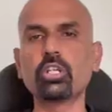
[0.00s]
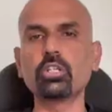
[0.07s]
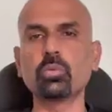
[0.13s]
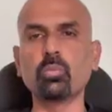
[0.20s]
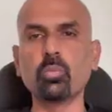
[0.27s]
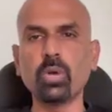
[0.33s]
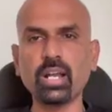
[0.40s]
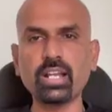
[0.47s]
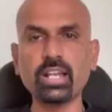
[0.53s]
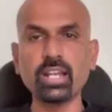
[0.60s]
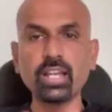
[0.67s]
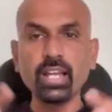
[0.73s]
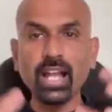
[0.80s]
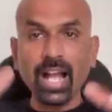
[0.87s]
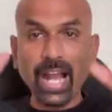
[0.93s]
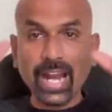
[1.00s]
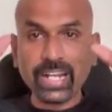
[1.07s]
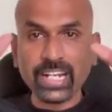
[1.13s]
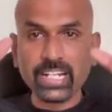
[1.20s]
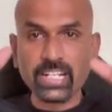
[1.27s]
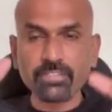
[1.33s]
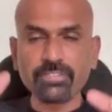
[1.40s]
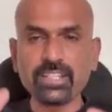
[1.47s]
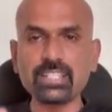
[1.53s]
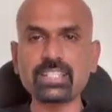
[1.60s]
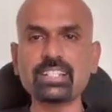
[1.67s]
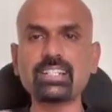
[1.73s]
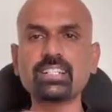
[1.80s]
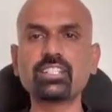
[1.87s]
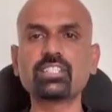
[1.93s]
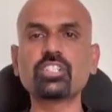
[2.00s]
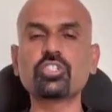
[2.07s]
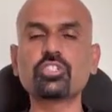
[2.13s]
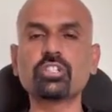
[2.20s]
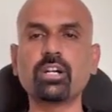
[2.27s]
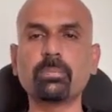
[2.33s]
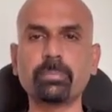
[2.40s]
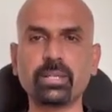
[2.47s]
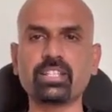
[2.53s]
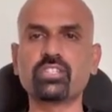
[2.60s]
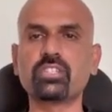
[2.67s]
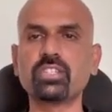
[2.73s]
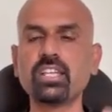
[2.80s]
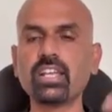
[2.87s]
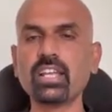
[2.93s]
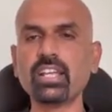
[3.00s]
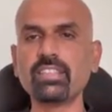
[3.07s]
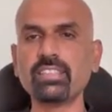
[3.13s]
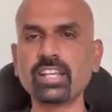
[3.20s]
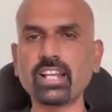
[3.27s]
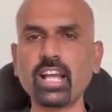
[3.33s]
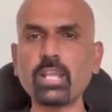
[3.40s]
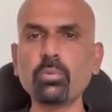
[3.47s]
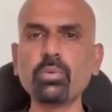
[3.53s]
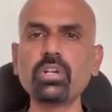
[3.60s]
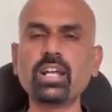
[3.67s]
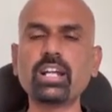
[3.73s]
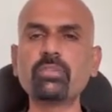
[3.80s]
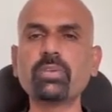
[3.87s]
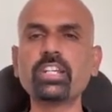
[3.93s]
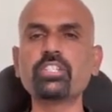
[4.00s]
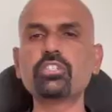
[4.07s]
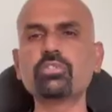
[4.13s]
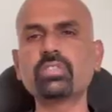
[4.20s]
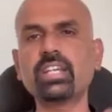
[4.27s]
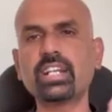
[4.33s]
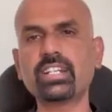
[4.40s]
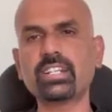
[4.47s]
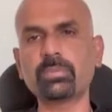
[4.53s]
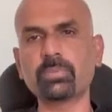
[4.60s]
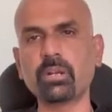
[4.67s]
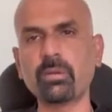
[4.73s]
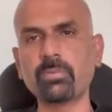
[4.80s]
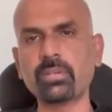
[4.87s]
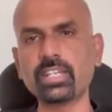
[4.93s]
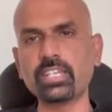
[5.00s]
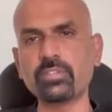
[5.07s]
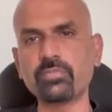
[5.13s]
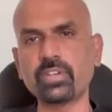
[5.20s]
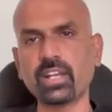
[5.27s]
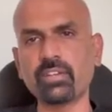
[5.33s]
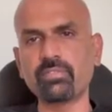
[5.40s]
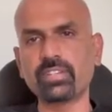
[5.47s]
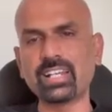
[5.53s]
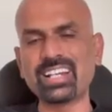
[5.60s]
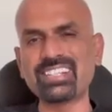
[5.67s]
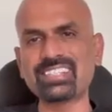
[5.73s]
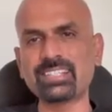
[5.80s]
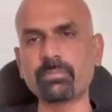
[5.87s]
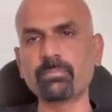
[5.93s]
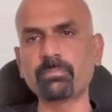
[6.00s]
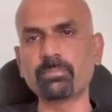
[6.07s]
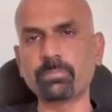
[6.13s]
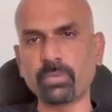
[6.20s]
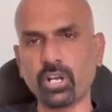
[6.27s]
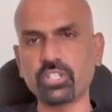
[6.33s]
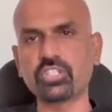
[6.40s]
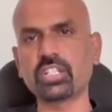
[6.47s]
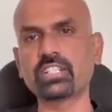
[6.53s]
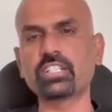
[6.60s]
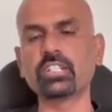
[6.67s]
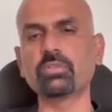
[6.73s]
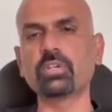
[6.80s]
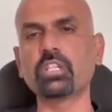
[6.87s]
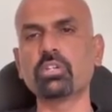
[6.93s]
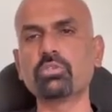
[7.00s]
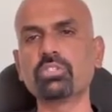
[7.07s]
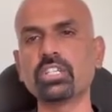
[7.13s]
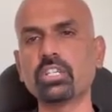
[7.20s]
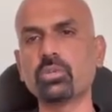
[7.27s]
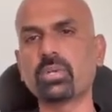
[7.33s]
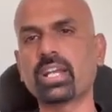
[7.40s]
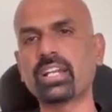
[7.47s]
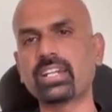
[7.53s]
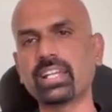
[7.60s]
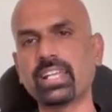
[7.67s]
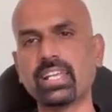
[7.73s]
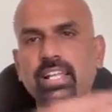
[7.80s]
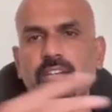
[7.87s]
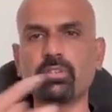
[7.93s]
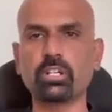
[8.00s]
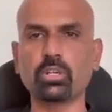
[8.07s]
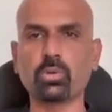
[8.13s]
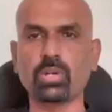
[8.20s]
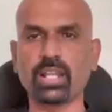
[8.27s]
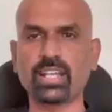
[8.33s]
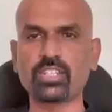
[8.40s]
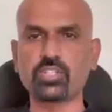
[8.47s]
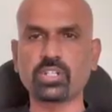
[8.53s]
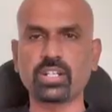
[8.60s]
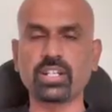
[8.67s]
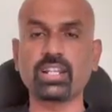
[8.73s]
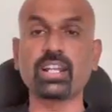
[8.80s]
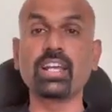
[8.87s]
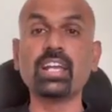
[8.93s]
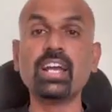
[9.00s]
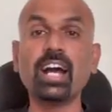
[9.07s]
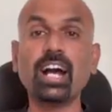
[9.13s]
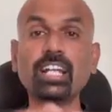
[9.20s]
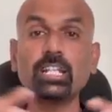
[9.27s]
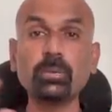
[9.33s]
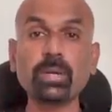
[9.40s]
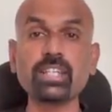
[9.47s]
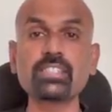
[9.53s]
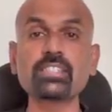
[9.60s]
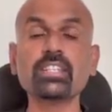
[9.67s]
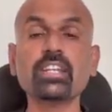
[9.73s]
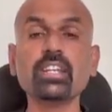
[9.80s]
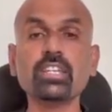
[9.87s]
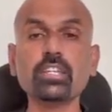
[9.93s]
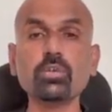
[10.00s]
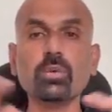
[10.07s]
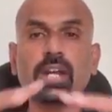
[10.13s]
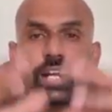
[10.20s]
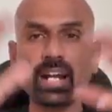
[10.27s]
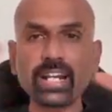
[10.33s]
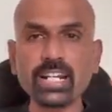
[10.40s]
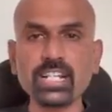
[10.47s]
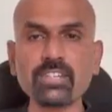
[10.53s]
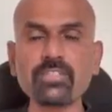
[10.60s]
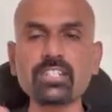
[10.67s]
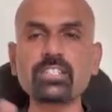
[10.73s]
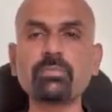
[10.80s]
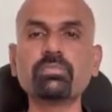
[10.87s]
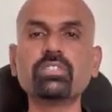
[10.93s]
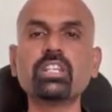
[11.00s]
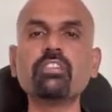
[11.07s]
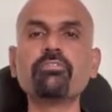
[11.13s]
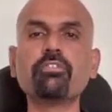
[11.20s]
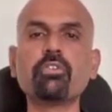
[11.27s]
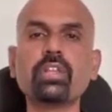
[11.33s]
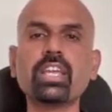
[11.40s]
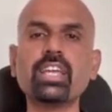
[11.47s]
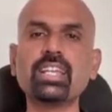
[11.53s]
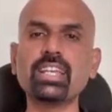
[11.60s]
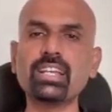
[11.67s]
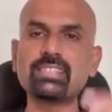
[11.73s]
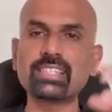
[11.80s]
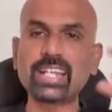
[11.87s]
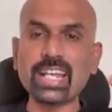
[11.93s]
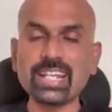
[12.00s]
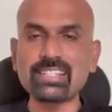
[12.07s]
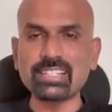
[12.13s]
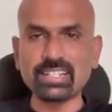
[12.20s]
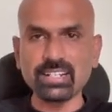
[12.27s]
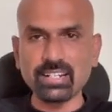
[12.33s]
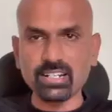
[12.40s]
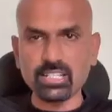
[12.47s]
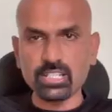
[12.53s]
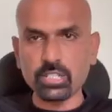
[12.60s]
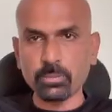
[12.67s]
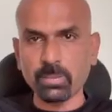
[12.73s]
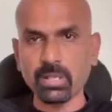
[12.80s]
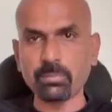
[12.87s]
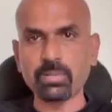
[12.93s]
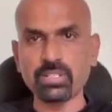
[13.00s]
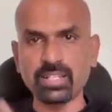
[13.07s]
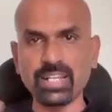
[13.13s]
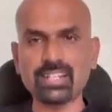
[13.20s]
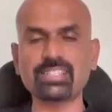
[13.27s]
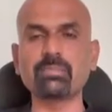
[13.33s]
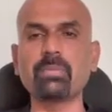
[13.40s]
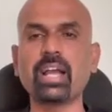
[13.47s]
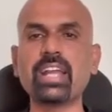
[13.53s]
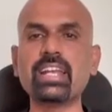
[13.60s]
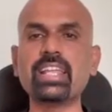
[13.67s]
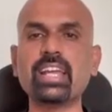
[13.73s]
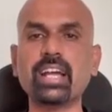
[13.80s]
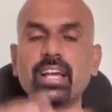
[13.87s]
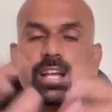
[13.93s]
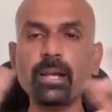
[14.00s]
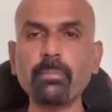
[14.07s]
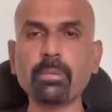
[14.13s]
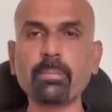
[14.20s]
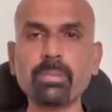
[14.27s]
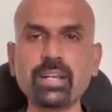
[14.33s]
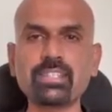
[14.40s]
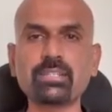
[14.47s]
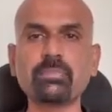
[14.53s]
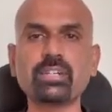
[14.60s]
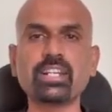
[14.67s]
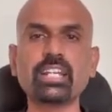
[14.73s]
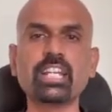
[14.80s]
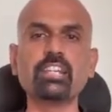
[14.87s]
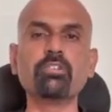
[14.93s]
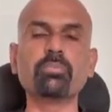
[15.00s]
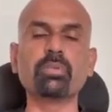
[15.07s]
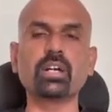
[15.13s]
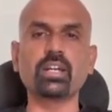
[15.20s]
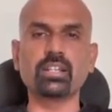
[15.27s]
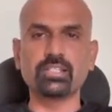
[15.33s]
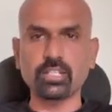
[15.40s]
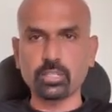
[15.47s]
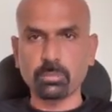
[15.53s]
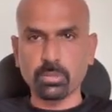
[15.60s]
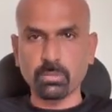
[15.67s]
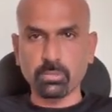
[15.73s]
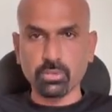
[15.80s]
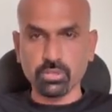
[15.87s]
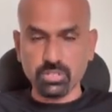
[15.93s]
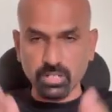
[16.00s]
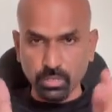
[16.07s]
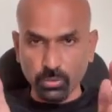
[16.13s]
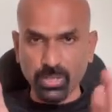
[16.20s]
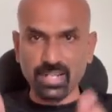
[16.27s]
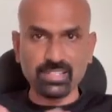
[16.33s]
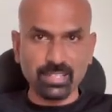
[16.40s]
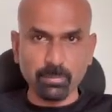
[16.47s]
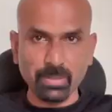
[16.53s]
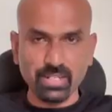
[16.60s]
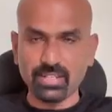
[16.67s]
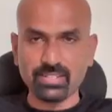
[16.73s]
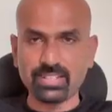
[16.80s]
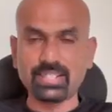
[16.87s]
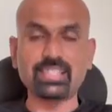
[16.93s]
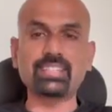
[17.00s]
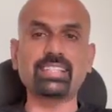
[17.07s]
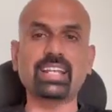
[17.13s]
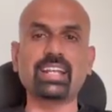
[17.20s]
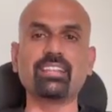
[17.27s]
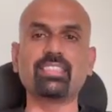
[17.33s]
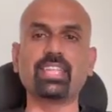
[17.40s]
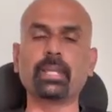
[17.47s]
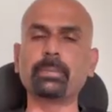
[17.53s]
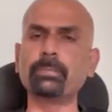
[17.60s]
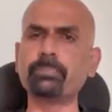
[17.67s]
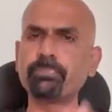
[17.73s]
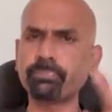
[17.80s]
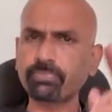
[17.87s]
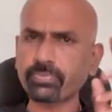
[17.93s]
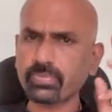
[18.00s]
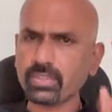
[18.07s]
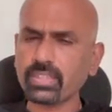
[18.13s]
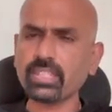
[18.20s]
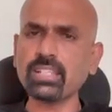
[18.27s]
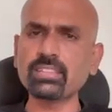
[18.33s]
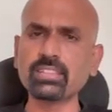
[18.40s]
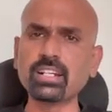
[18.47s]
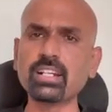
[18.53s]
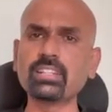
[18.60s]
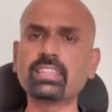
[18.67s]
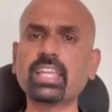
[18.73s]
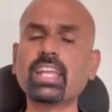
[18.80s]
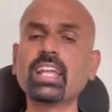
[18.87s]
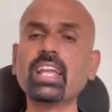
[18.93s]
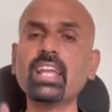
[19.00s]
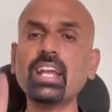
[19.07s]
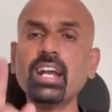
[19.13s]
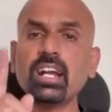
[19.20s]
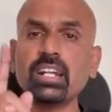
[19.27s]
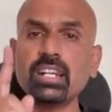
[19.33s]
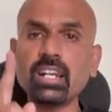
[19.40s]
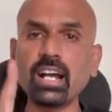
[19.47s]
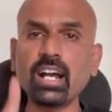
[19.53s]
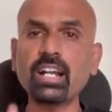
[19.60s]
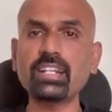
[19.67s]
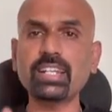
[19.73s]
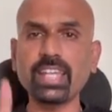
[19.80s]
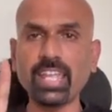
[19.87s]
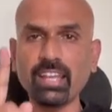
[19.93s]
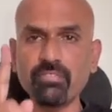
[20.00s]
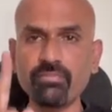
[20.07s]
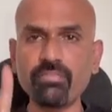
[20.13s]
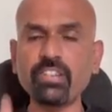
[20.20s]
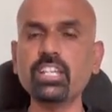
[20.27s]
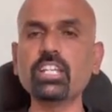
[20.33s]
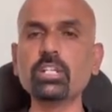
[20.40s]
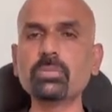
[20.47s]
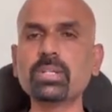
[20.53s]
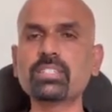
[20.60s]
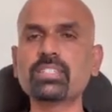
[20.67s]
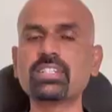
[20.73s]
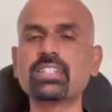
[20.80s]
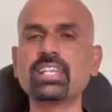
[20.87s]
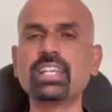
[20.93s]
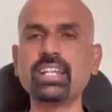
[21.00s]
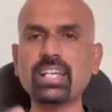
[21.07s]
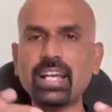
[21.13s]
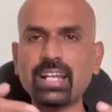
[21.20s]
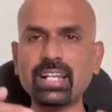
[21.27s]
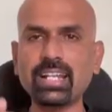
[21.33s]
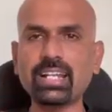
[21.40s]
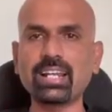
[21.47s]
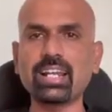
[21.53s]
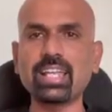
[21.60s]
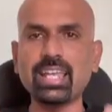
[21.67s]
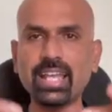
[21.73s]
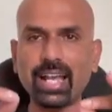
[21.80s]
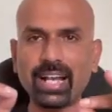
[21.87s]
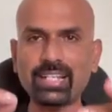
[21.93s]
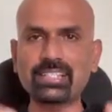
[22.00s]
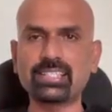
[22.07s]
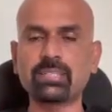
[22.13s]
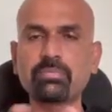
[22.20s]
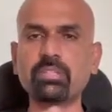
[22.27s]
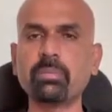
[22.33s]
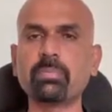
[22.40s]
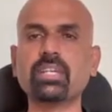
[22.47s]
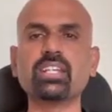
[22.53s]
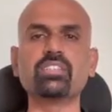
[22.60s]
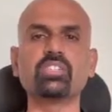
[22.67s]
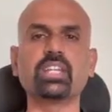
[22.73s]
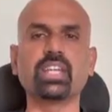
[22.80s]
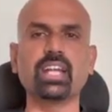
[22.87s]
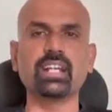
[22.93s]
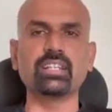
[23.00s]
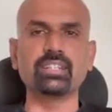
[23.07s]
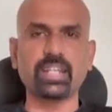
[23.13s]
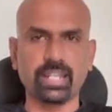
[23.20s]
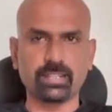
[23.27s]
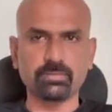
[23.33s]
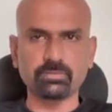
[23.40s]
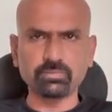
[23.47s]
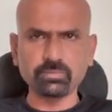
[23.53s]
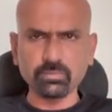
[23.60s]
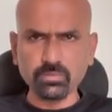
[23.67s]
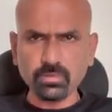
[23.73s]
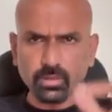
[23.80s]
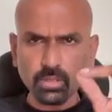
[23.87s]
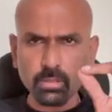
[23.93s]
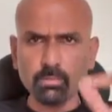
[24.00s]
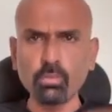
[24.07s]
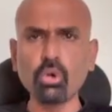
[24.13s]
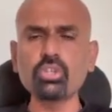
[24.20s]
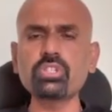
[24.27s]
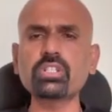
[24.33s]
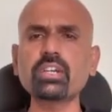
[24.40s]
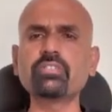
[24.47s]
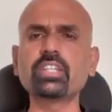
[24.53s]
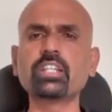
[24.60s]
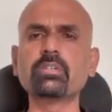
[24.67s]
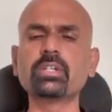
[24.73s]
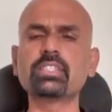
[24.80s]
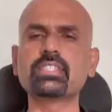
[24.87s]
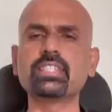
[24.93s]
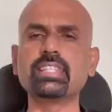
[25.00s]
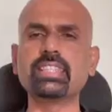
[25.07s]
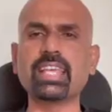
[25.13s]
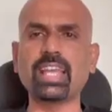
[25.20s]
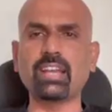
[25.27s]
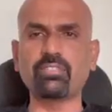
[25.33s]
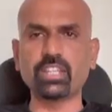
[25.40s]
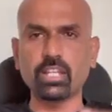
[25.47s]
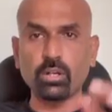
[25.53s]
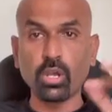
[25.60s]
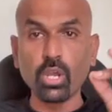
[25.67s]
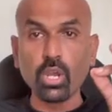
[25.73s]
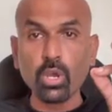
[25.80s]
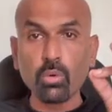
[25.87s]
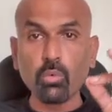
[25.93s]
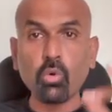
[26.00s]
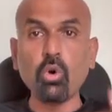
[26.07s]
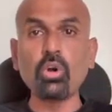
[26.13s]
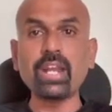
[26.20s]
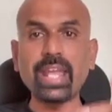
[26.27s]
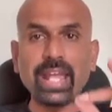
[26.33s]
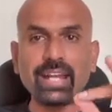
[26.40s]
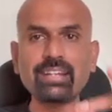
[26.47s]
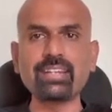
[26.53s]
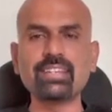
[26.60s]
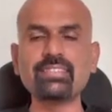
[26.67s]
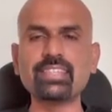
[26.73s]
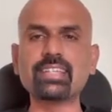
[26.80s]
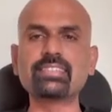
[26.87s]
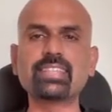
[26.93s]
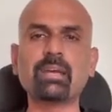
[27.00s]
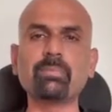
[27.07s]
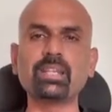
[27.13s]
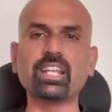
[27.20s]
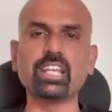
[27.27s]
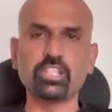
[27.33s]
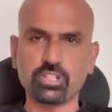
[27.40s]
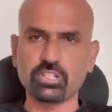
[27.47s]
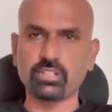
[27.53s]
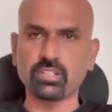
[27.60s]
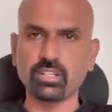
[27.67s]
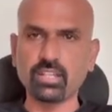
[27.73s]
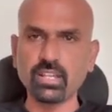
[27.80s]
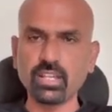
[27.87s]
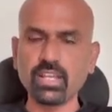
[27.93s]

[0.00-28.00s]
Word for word: going to work, identify certain research topics. Then I would advise you that probably if you have done some project in your U G, you can uh, what you call extend it. Otherwise, you can identify some three, four areas, read certain research papers, get some idea, prepare some tentative uh, research proposal, you can submit it. So the second thing. Third thing, not every university directly accepts the PhD candidate. Most of the university, they have their own entrance examination.